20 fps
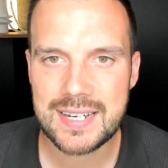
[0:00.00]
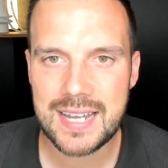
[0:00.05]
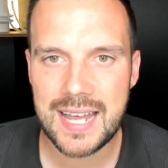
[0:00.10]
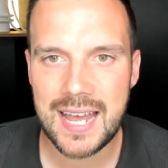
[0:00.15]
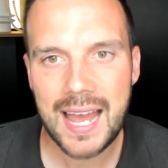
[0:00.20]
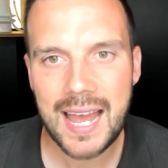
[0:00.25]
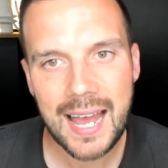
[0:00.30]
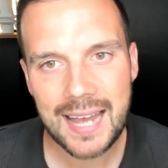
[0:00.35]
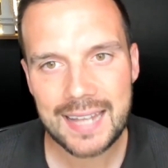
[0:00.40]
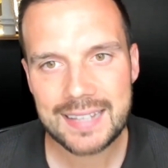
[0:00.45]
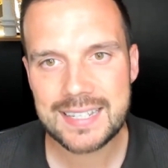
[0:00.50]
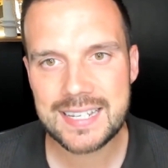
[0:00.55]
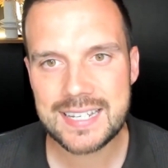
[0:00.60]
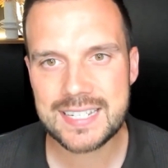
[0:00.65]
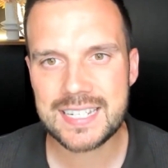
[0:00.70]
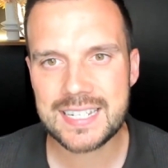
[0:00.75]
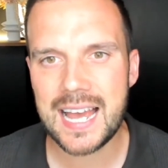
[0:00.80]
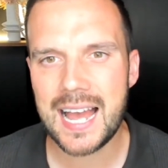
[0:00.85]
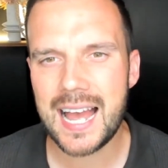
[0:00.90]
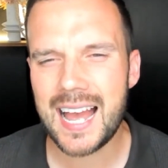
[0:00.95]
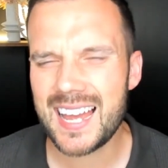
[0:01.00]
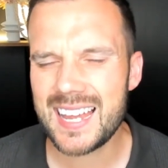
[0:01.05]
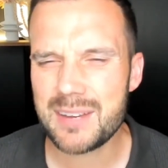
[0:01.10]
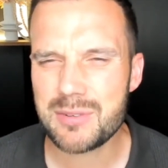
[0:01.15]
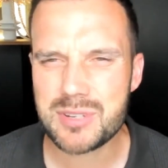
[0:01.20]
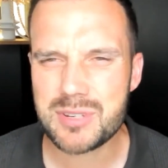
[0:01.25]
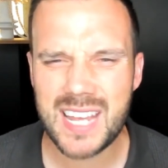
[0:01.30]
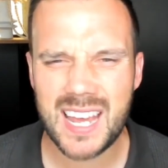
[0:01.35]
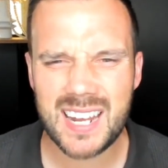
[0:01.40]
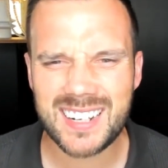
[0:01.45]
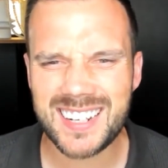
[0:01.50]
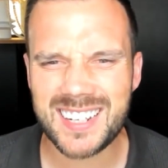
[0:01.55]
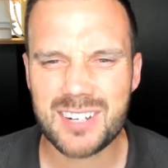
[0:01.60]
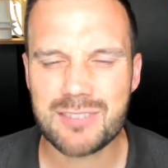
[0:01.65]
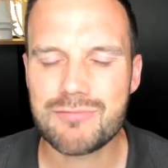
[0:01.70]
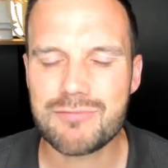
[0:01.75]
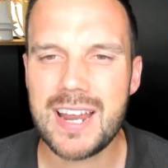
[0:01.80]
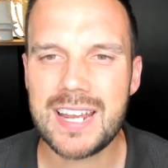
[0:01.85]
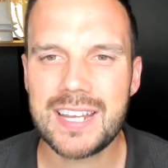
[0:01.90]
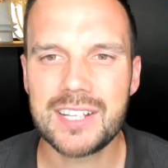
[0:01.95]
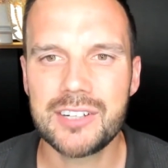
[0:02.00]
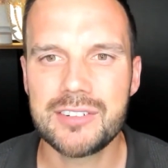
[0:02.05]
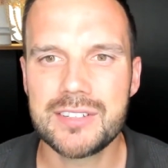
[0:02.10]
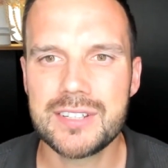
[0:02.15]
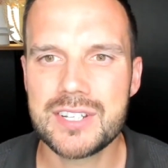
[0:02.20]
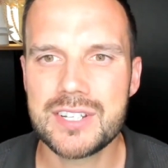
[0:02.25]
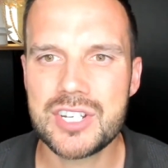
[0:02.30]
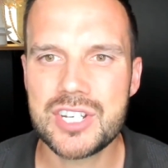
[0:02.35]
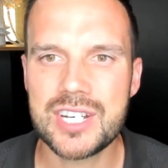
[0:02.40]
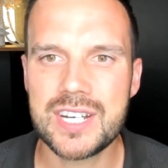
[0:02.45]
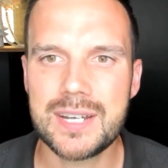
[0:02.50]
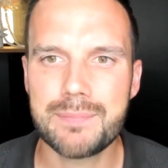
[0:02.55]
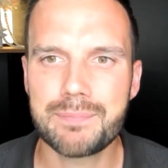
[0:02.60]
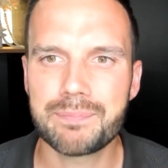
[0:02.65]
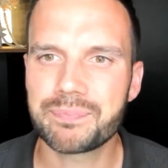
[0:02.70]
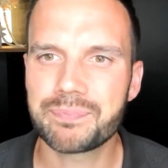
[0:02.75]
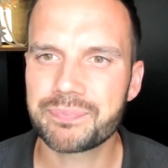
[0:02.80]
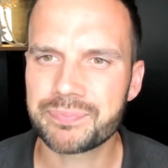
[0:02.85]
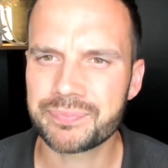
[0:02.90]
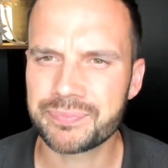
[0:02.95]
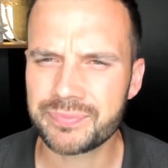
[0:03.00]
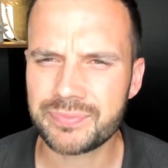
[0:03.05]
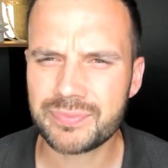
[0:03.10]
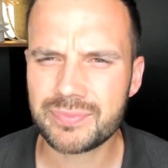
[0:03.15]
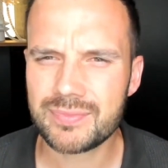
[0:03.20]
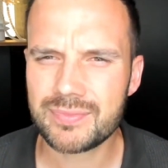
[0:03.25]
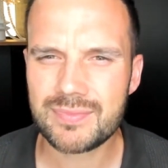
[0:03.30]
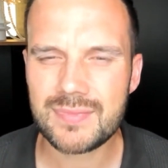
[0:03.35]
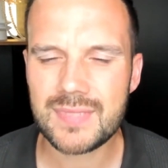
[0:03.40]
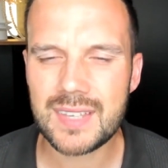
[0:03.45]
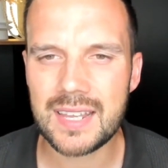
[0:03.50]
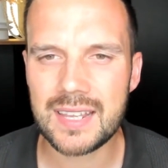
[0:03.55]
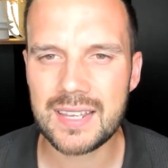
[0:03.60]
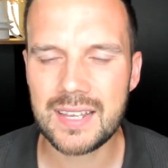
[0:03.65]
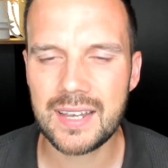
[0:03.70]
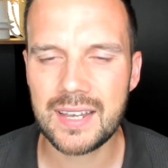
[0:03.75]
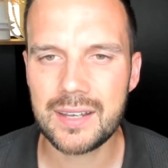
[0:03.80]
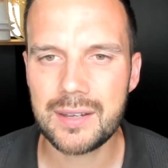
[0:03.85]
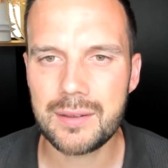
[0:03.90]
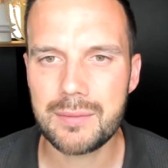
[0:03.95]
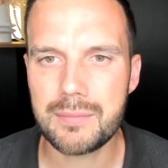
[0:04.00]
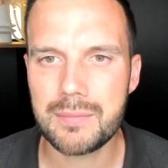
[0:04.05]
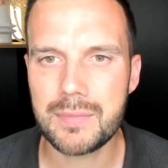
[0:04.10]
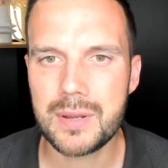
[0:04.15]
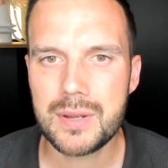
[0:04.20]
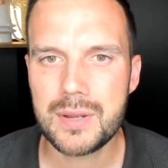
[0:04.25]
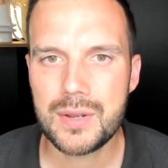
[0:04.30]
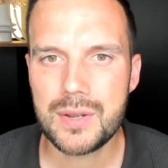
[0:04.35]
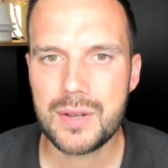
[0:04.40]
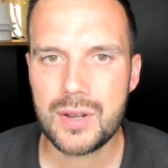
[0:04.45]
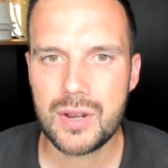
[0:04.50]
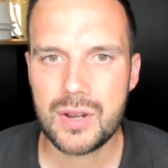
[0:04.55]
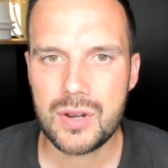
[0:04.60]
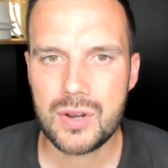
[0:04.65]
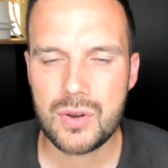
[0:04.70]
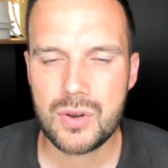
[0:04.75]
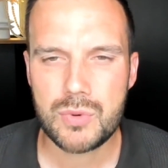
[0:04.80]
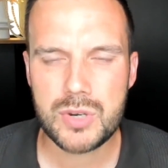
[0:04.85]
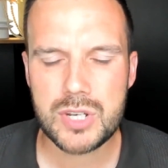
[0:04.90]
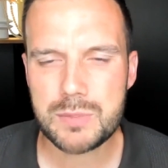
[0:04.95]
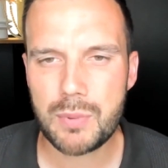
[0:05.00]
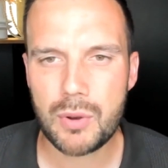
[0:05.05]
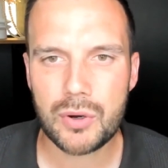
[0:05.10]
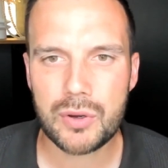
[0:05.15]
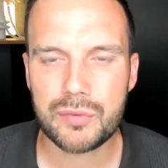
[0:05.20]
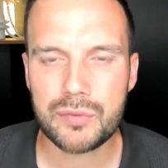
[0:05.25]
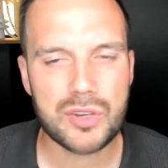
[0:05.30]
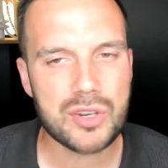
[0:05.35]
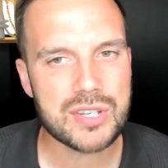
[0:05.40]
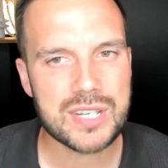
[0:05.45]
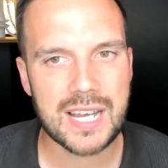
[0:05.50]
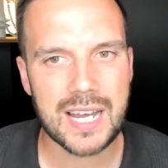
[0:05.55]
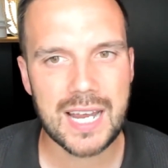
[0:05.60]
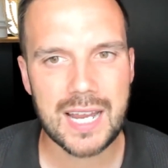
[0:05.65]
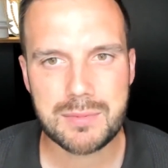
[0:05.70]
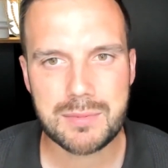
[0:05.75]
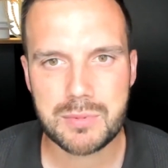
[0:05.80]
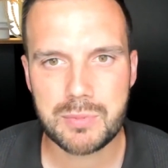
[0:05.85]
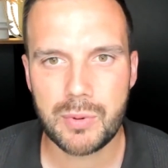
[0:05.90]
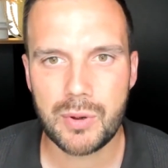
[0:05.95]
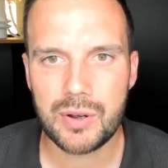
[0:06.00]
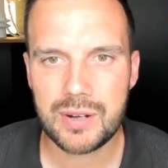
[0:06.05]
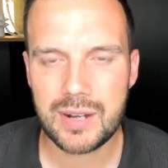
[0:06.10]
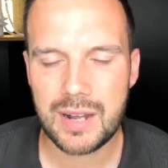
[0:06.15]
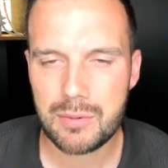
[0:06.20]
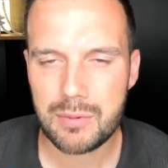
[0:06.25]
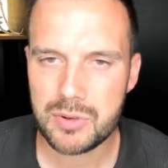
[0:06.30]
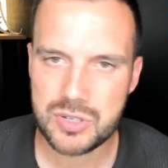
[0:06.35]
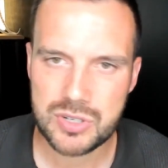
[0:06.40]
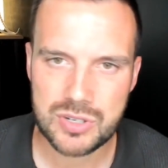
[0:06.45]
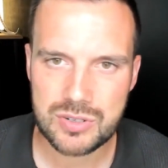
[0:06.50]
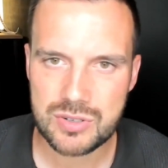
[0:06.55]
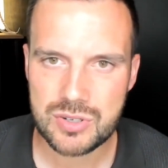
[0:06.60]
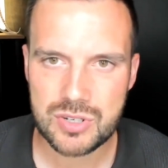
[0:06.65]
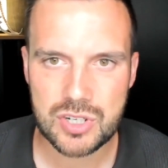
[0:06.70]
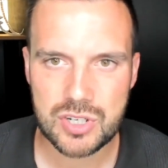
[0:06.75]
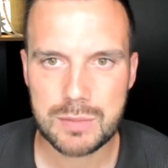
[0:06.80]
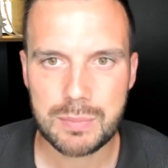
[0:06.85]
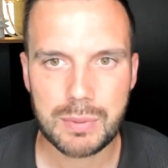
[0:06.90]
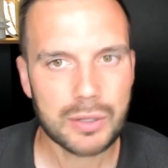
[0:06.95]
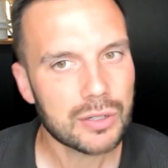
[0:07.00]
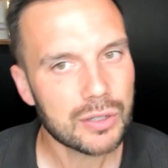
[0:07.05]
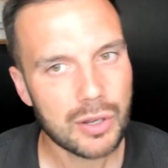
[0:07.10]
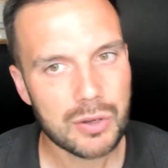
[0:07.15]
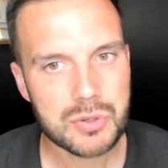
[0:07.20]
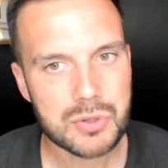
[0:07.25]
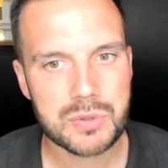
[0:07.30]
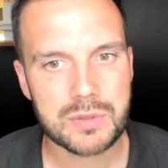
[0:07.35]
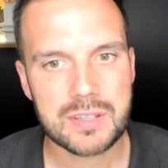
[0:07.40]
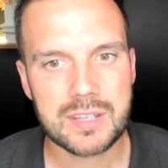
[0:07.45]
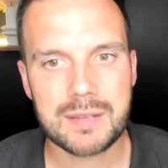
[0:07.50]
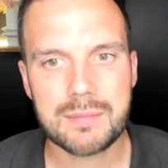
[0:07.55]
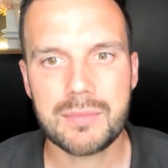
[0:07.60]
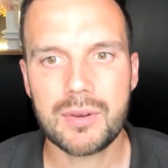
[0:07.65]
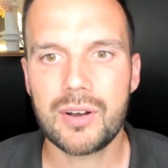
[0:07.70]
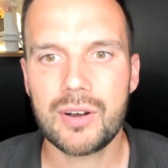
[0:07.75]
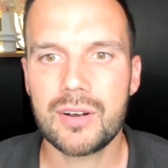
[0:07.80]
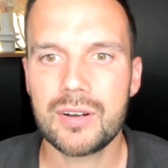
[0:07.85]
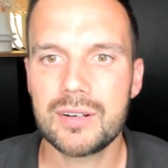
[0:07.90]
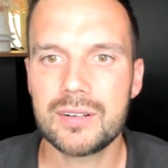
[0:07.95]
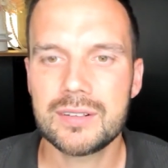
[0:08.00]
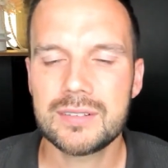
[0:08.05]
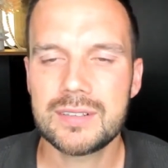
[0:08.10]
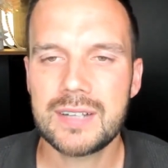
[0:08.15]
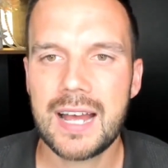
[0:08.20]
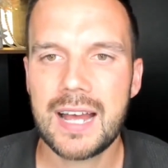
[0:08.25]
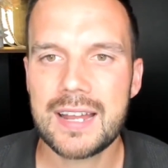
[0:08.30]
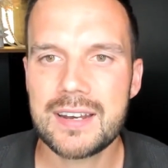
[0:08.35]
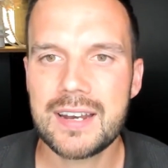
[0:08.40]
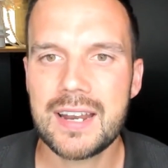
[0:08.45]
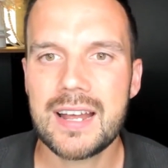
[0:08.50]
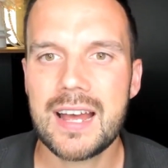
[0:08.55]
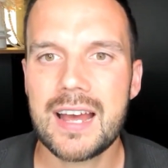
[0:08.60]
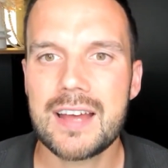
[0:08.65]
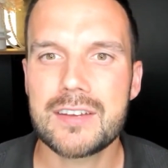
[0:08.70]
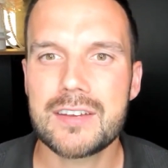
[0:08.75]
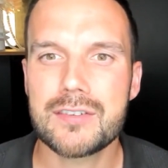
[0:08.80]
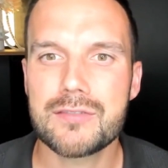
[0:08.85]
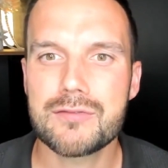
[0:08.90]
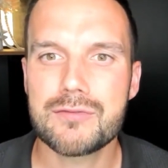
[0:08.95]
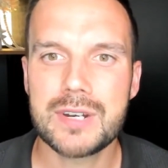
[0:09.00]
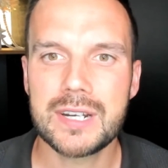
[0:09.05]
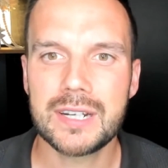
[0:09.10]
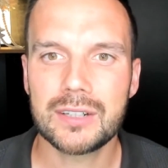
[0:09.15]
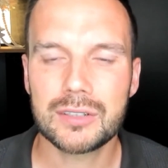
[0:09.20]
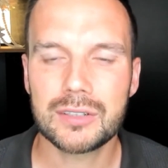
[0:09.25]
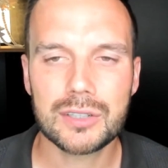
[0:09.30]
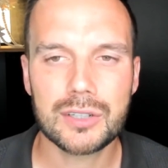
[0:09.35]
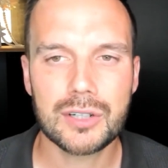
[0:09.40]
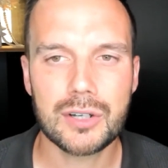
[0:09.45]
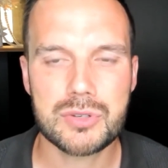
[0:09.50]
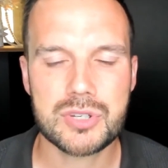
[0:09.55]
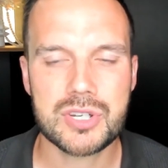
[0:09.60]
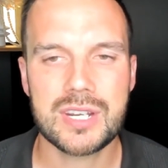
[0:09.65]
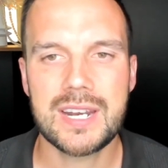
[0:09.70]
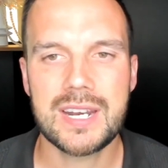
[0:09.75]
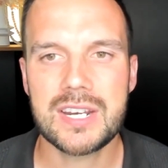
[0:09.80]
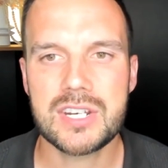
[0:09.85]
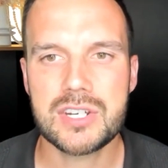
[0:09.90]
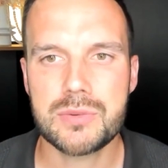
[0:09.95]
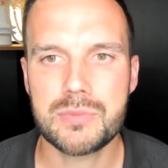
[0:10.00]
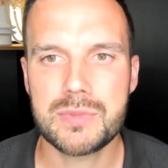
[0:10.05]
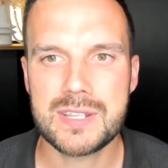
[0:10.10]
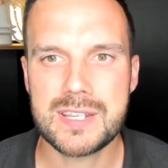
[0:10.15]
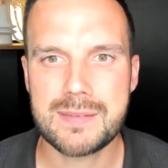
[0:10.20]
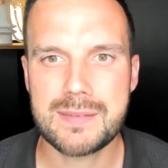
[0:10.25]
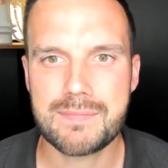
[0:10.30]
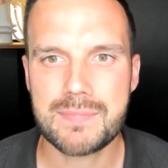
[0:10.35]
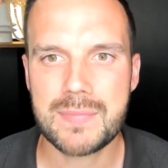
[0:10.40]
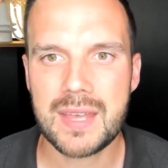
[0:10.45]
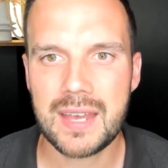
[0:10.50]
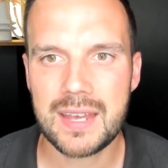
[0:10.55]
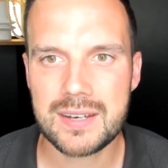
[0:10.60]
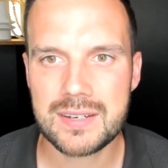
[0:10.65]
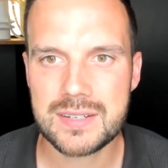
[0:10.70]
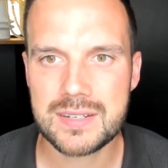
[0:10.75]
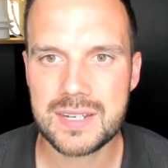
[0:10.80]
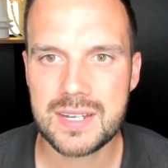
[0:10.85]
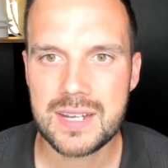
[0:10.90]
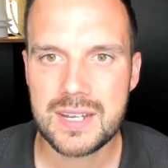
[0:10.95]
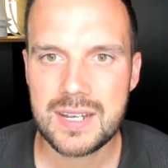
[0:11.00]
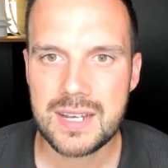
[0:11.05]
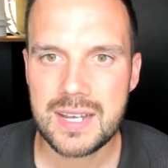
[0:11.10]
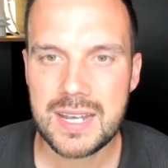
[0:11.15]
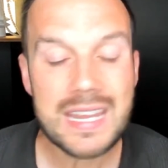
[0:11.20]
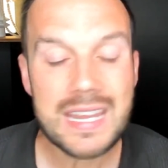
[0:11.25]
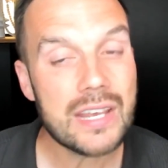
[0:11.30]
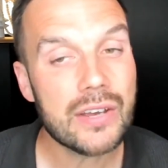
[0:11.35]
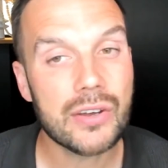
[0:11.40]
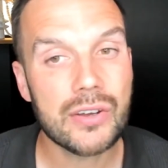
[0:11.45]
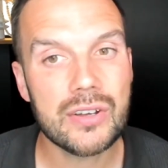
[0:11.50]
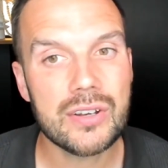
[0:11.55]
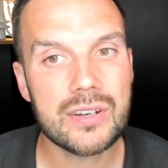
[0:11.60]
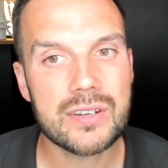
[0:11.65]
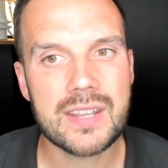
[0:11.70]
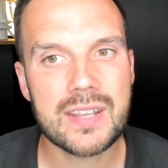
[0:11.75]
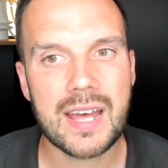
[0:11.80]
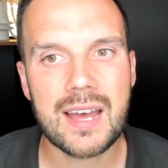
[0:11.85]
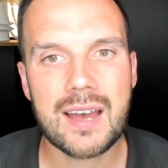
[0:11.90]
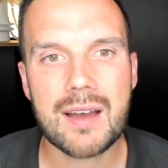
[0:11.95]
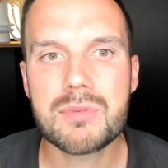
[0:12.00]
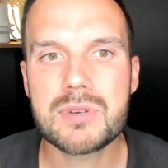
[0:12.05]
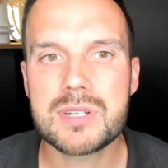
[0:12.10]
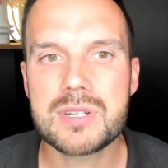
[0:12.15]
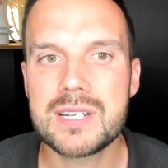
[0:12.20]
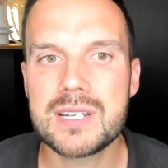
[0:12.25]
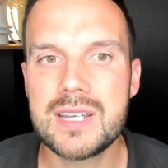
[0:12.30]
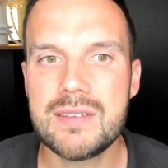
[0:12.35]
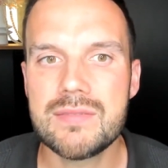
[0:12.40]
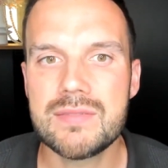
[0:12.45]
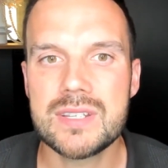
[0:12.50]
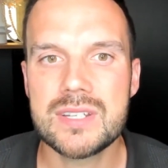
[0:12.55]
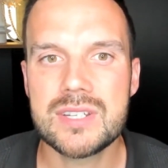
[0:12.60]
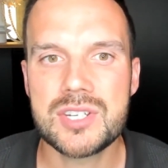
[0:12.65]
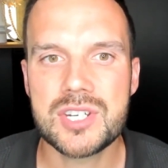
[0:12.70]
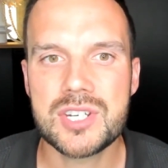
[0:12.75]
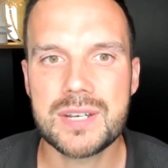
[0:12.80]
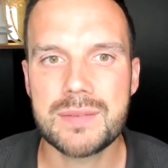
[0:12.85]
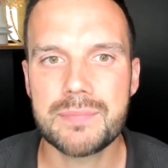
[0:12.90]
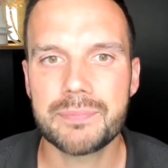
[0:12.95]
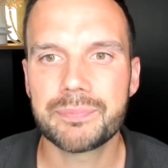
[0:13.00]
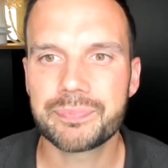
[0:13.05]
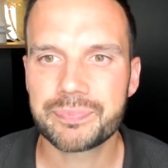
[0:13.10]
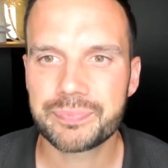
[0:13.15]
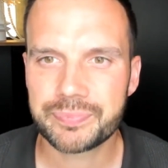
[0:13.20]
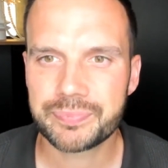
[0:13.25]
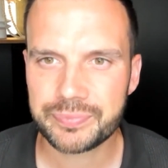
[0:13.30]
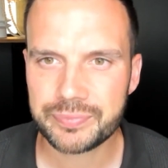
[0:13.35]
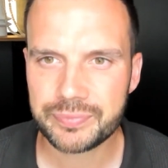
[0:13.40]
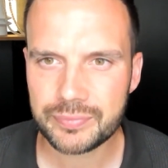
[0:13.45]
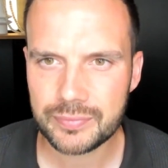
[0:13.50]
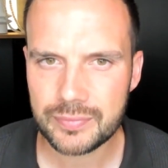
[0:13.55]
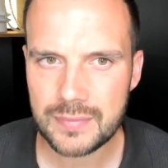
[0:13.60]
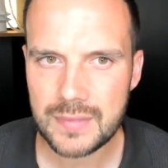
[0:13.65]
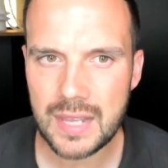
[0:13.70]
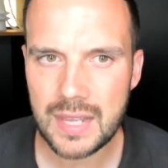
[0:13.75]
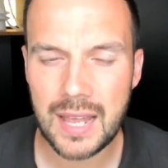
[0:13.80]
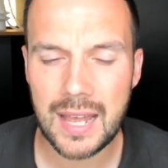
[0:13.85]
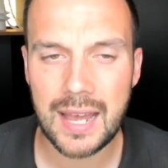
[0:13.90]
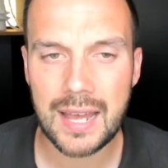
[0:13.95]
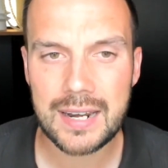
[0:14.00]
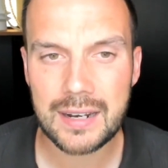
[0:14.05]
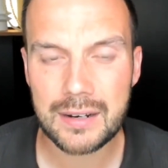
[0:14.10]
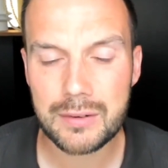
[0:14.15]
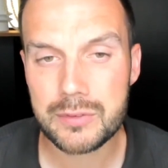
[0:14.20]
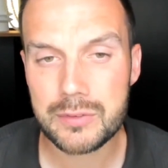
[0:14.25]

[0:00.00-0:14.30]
I had this guy, he was kind of like a regular in the gym. Um, we spoke a few times, but I wasn't super close with him or hadn't had a real close connection with him. And he heard that I was leaving the gym, and I,